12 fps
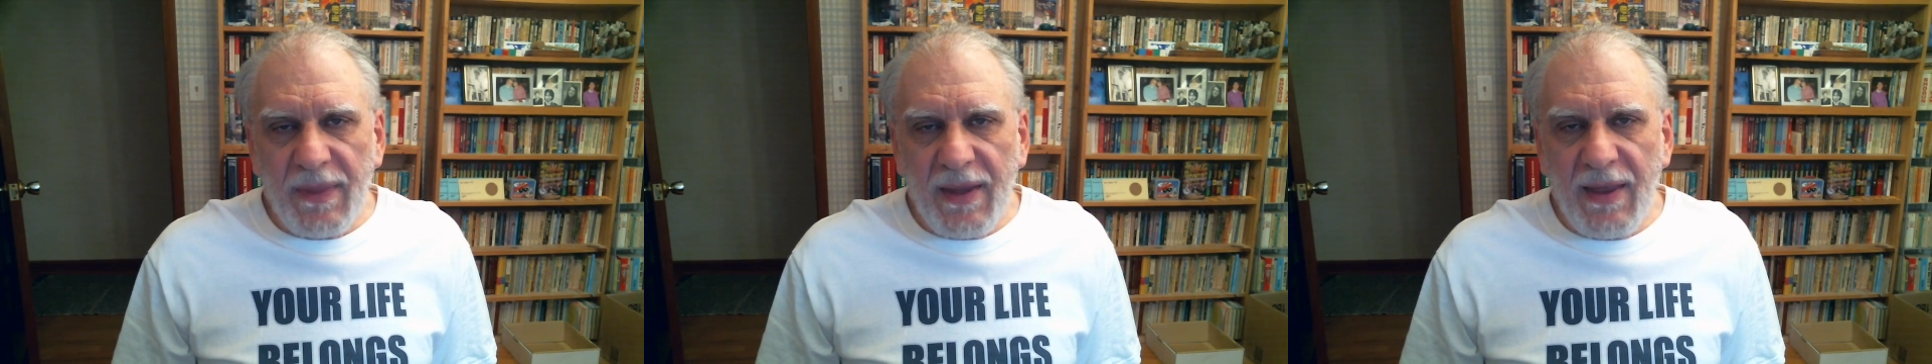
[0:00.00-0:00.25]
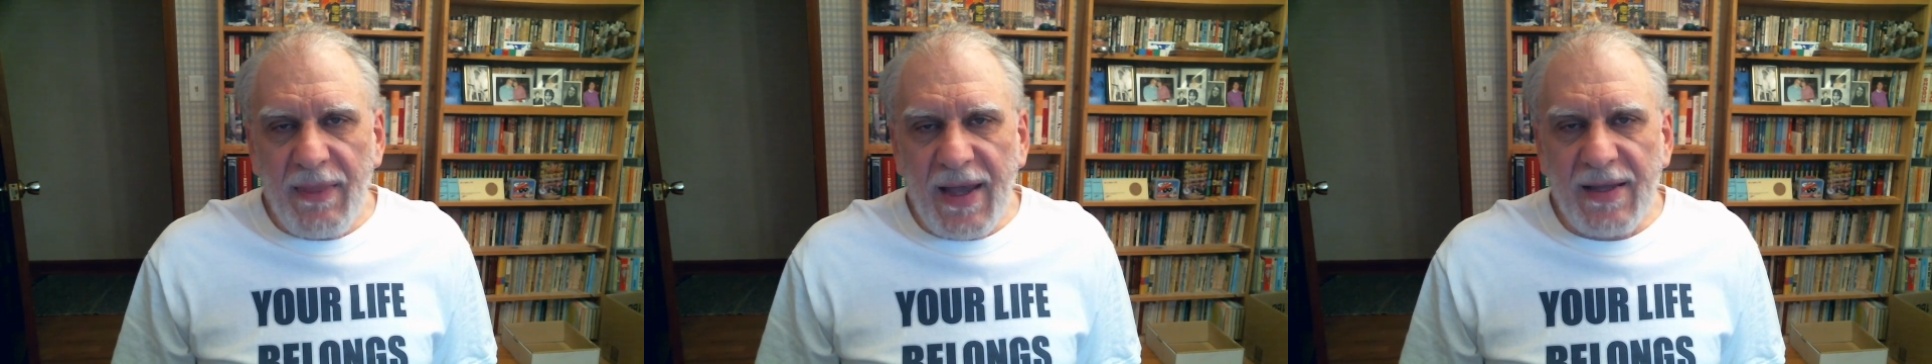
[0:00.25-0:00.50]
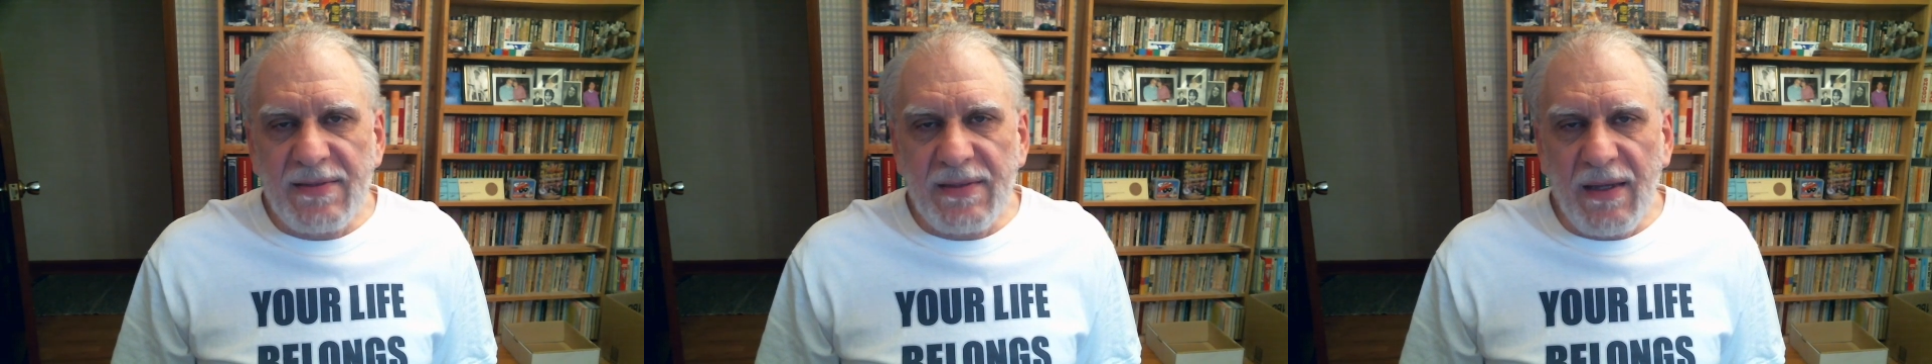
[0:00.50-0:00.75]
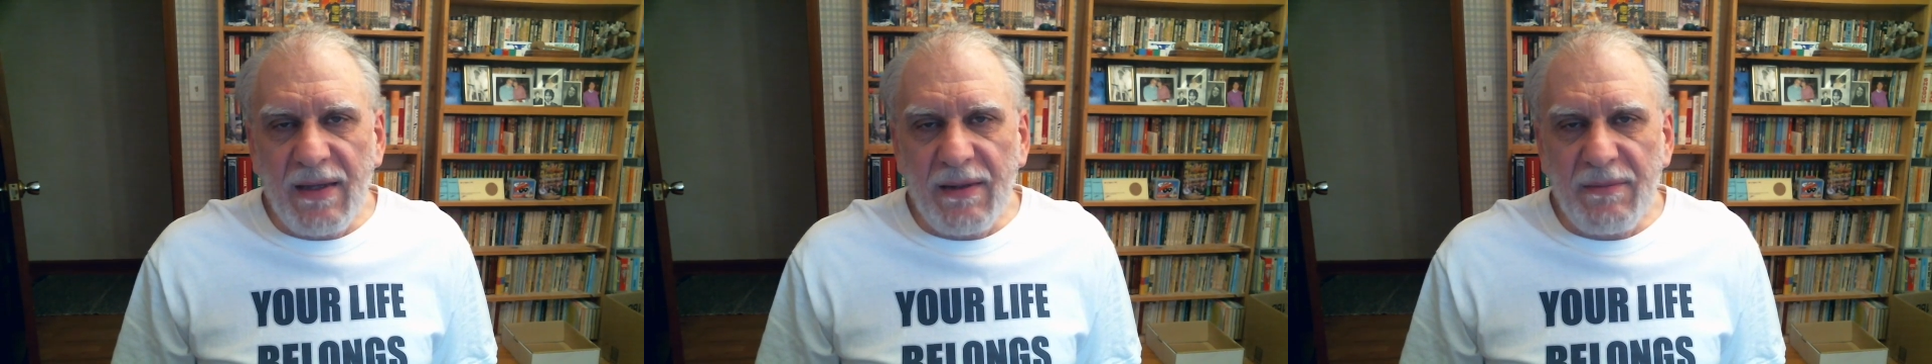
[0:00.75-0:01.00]
And that's
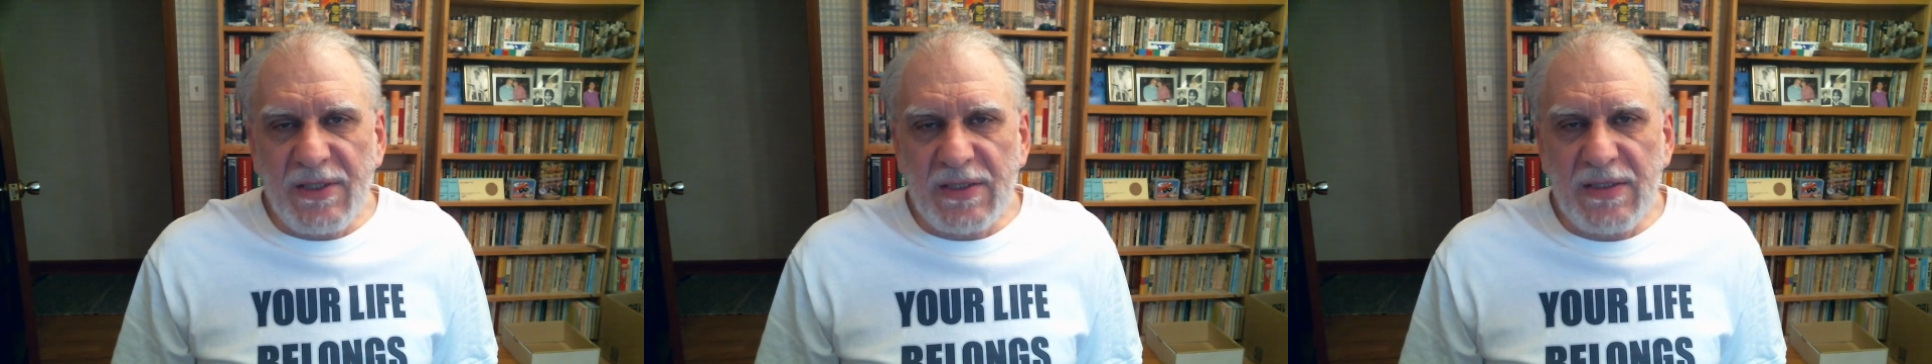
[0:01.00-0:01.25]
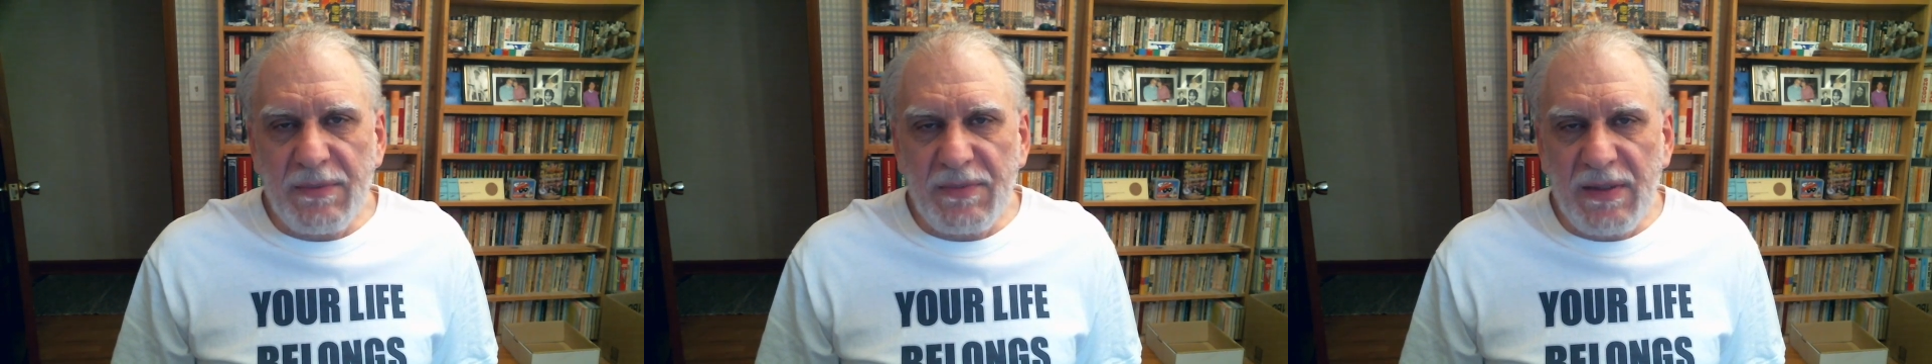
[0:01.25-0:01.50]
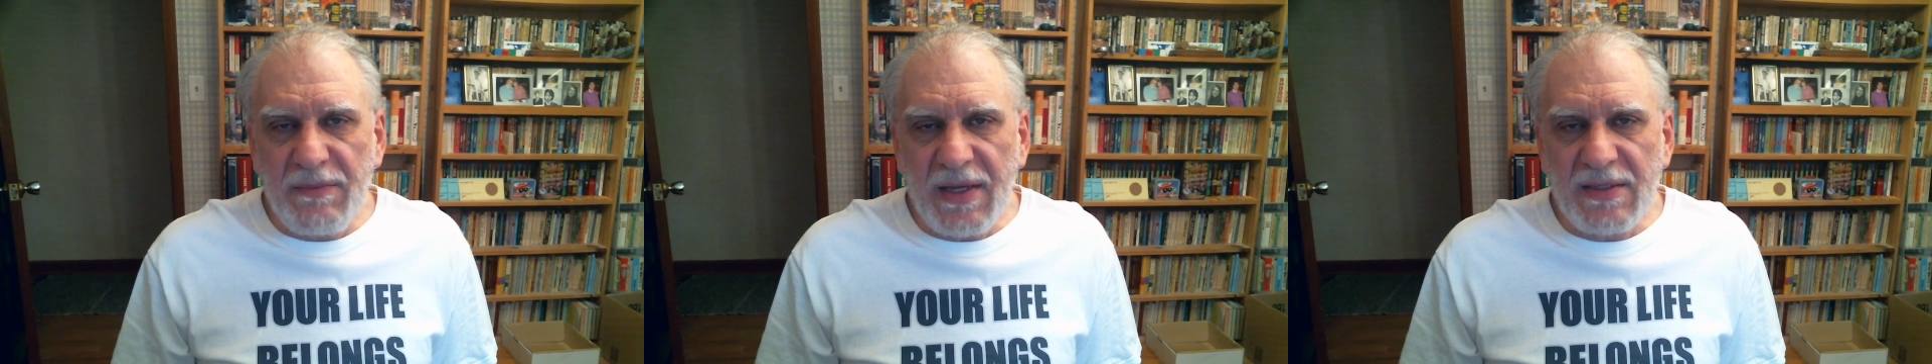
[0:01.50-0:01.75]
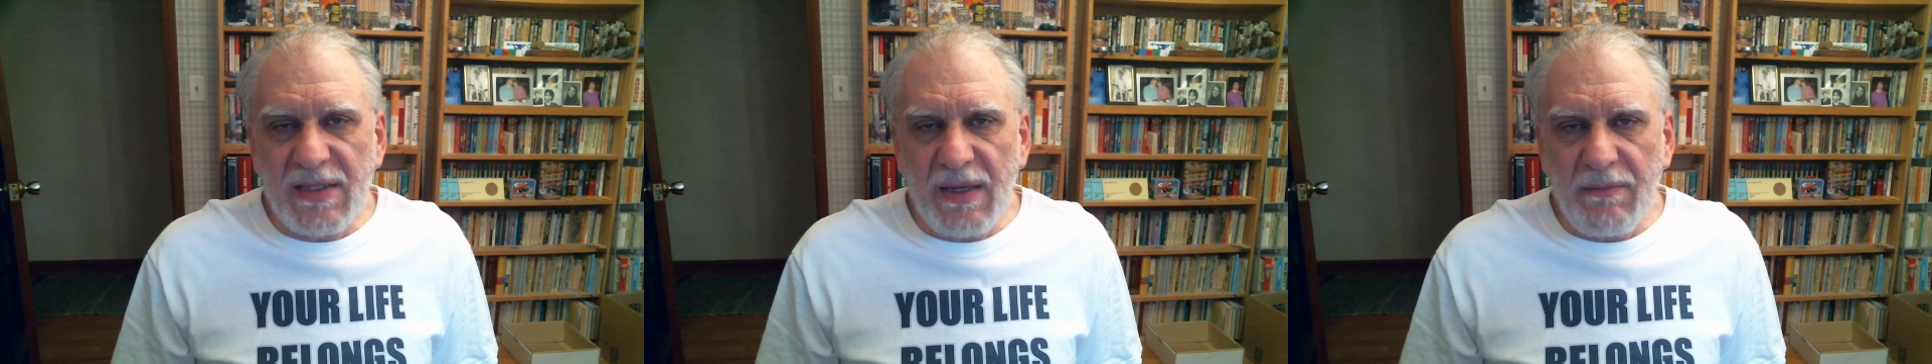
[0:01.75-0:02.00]
uh, just simply
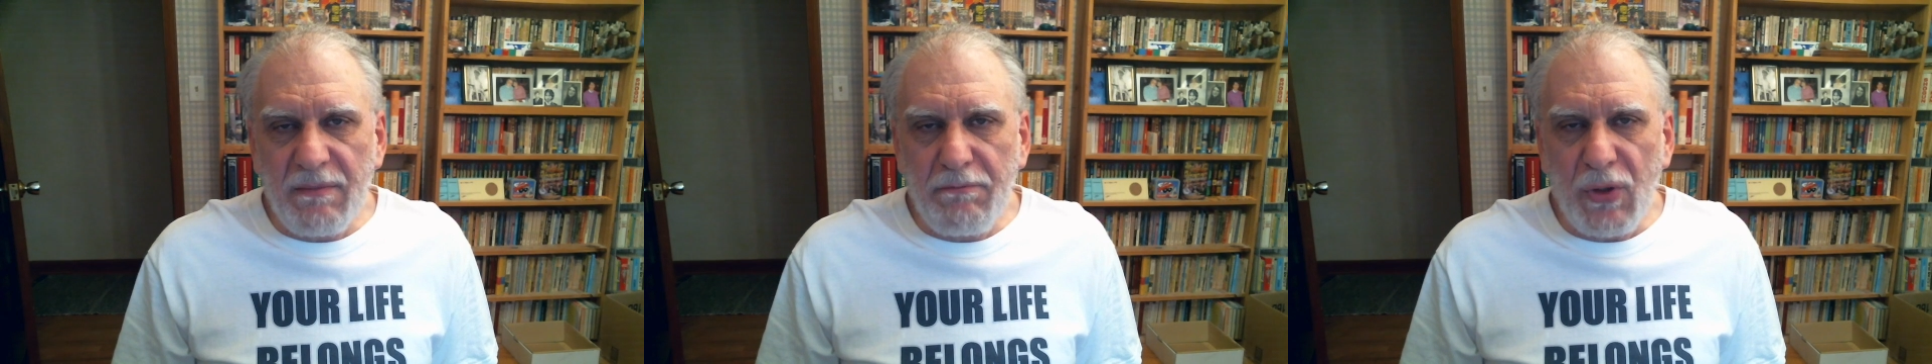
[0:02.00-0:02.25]
makes them